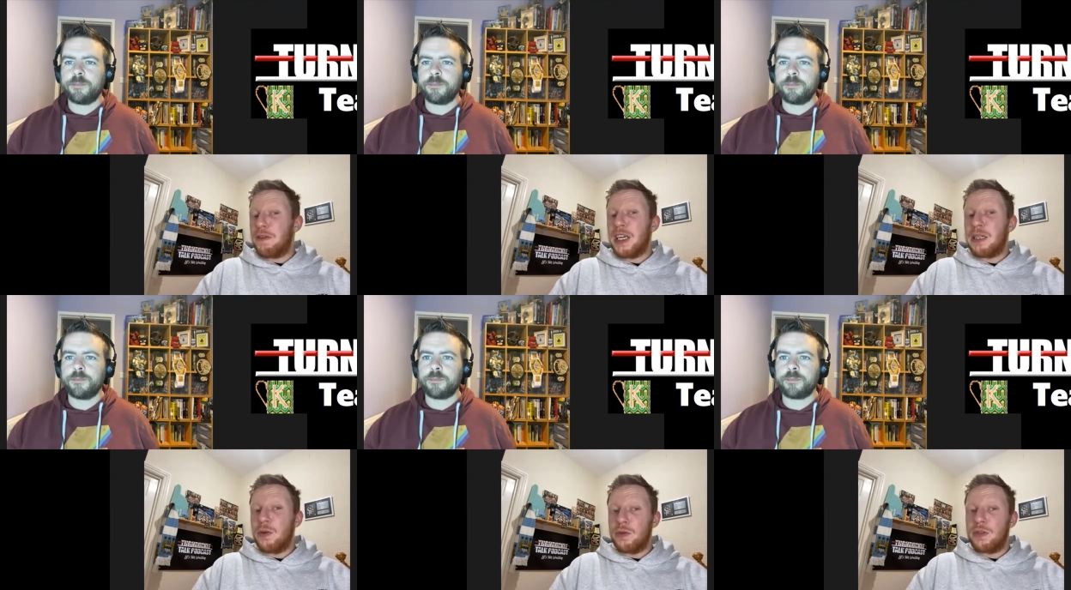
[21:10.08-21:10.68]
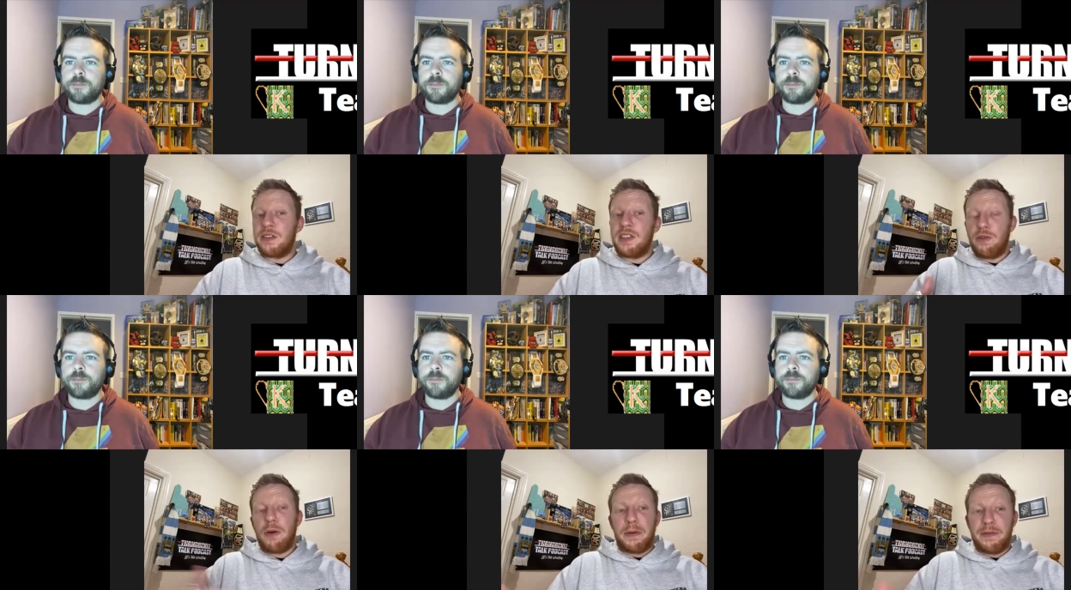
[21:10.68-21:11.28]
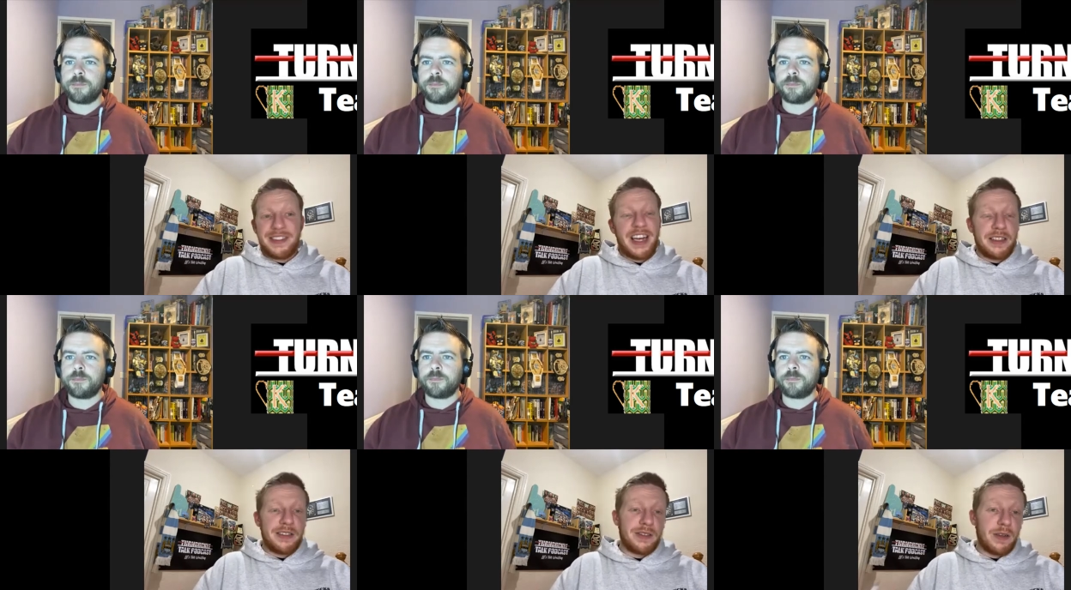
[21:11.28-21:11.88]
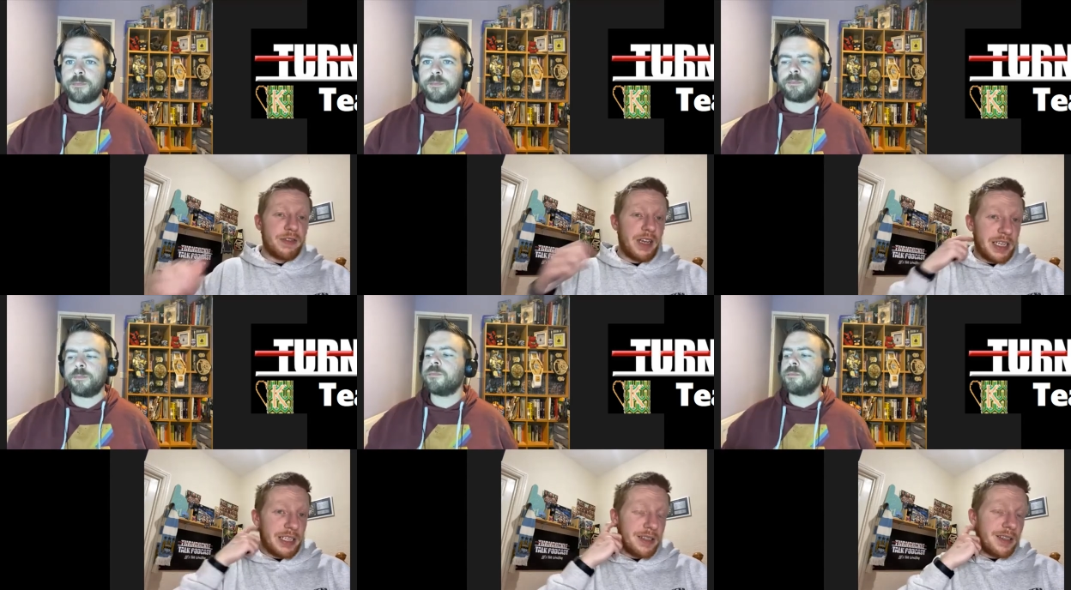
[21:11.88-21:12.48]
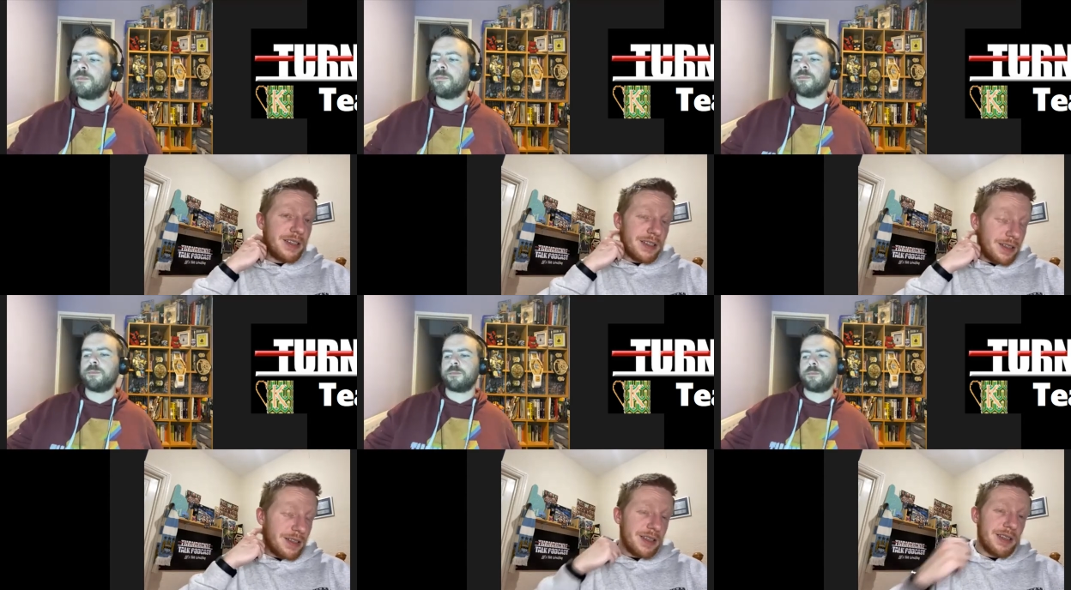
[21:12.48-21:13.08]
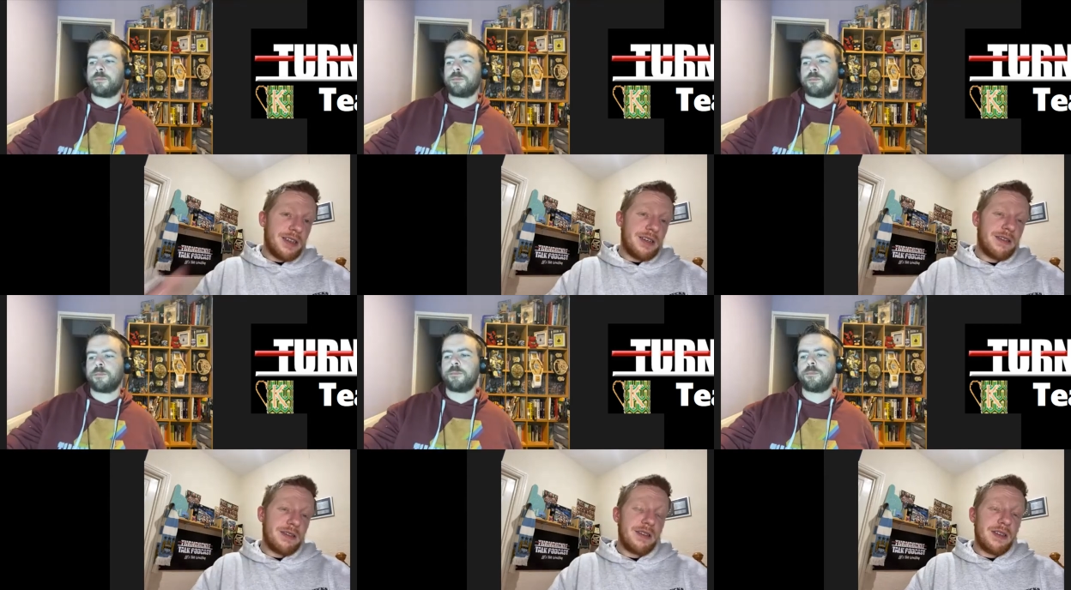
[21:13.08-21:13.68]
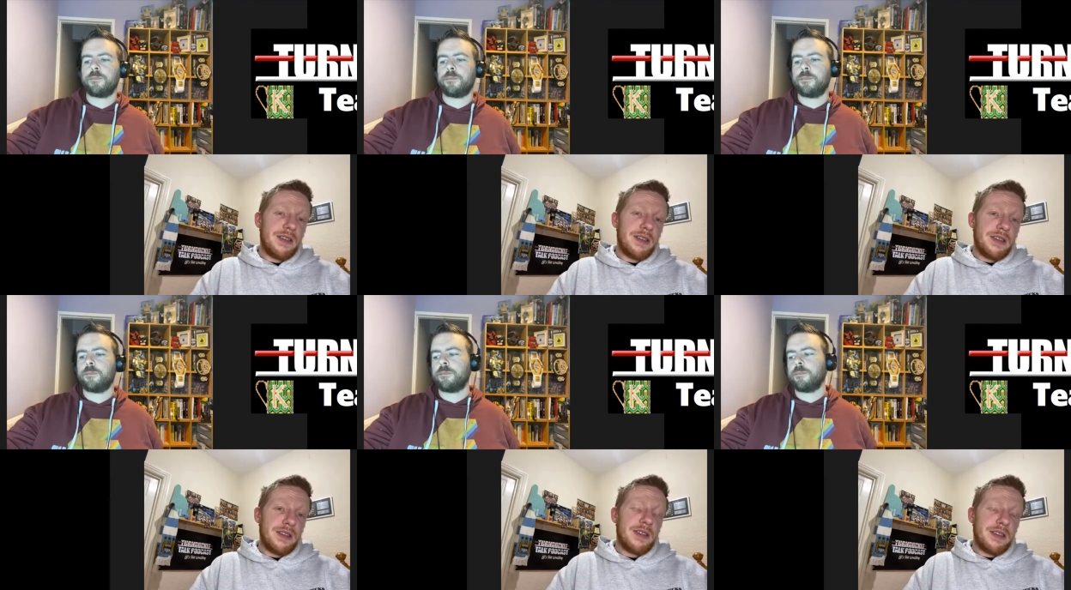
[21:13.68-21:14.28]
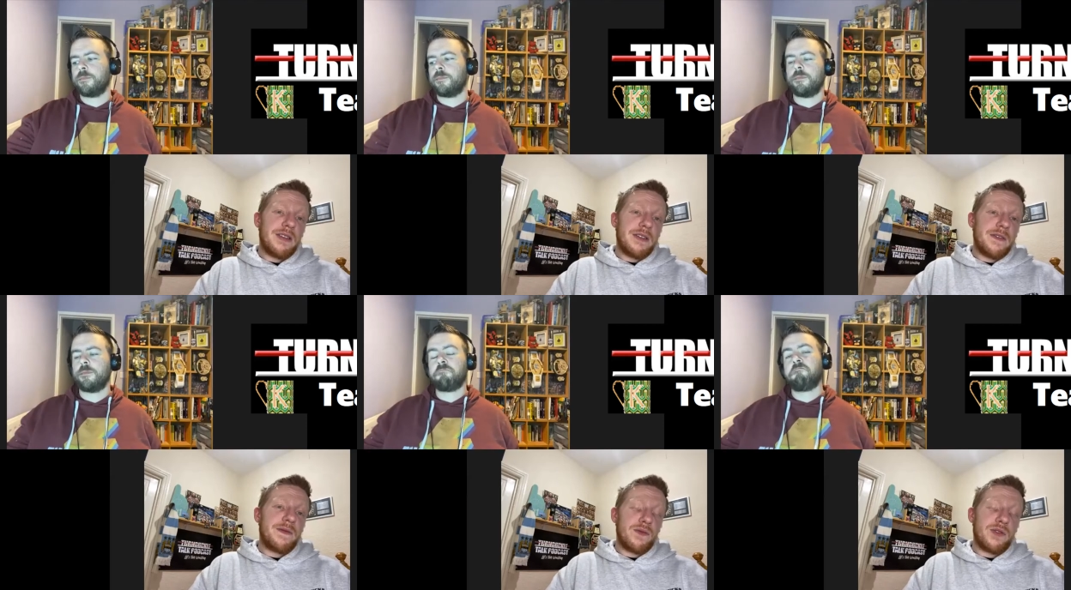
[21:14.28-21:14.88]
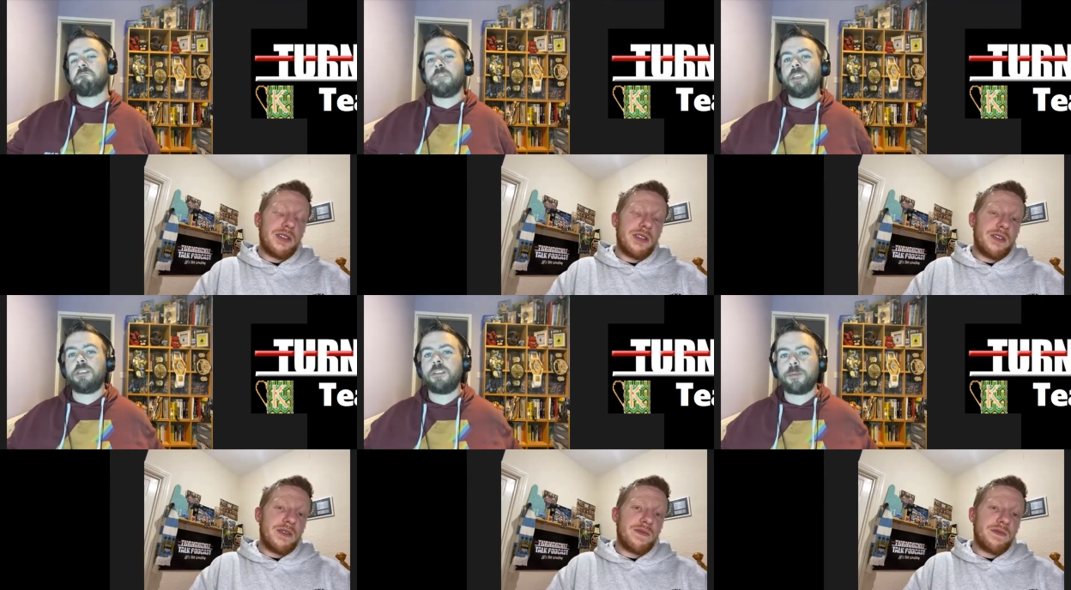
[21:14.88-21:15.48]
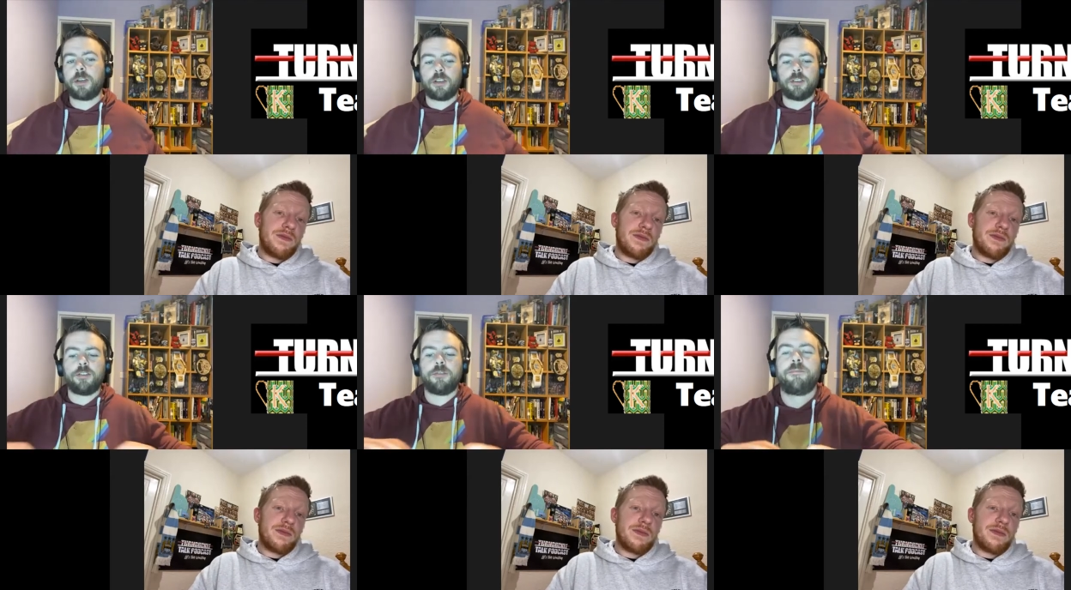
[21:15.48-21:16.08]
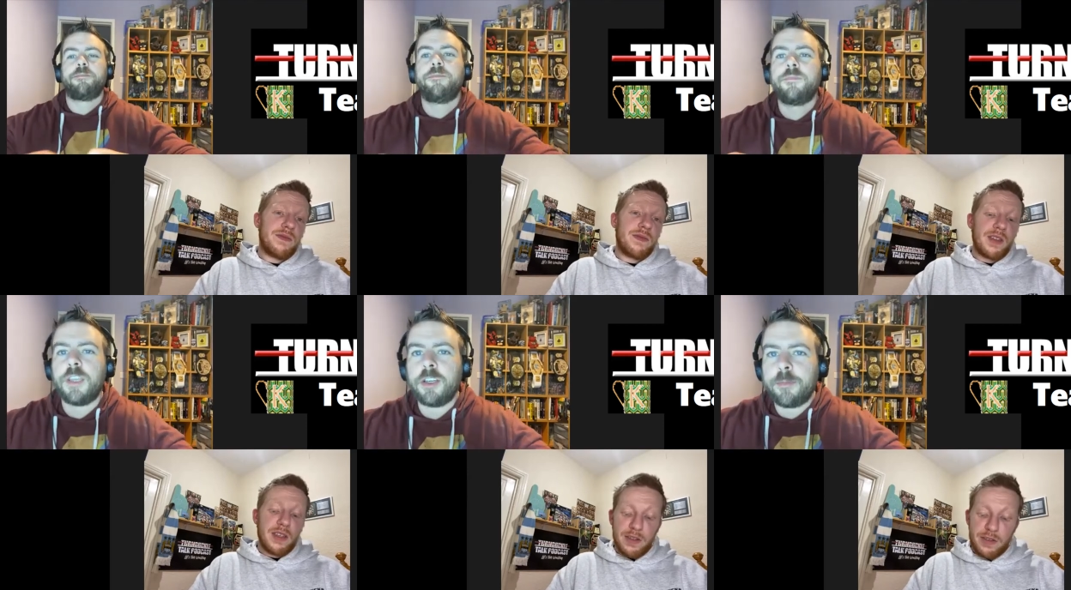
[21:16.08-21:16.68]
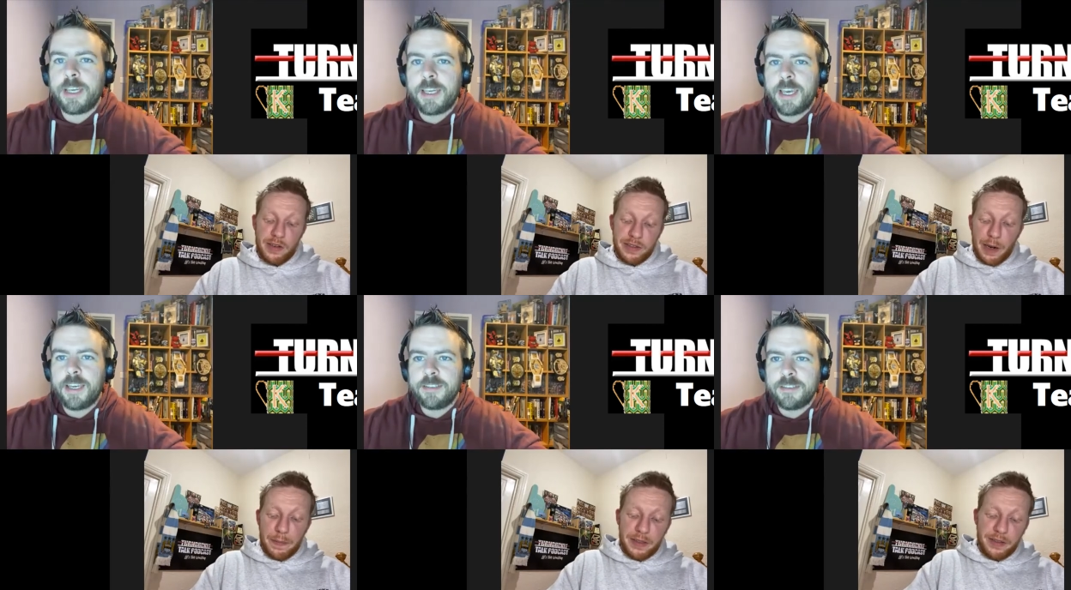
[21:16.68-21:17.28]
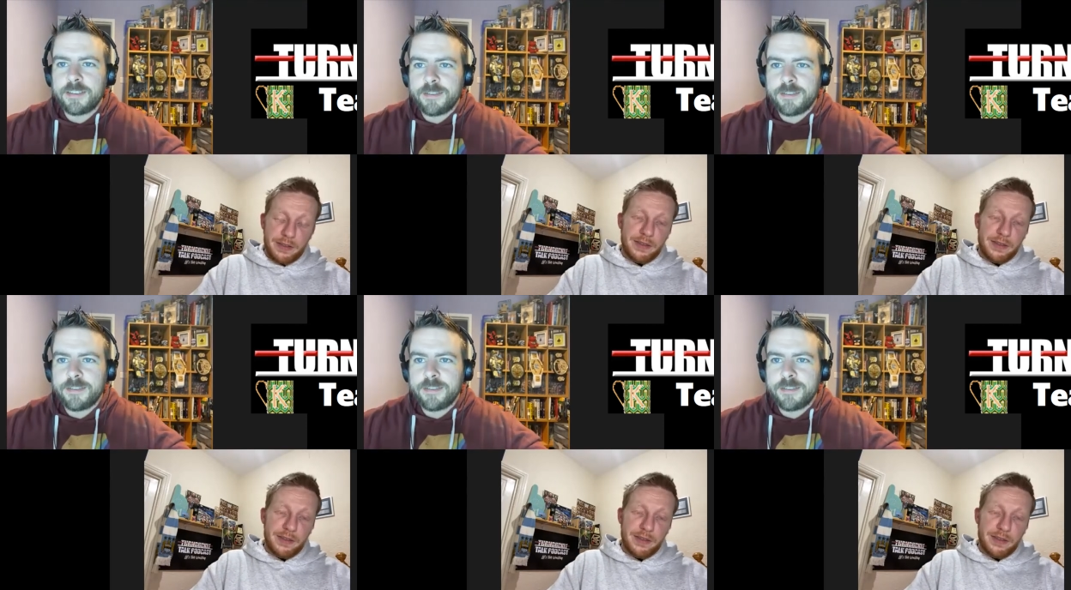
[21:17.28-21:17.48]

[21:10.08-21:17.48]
Speaker 1: with animals, because he grew up with his dad and stuff. Like he, mm. Yeah. So. that
Speaker 2: sounds very good. You're going to be a guest.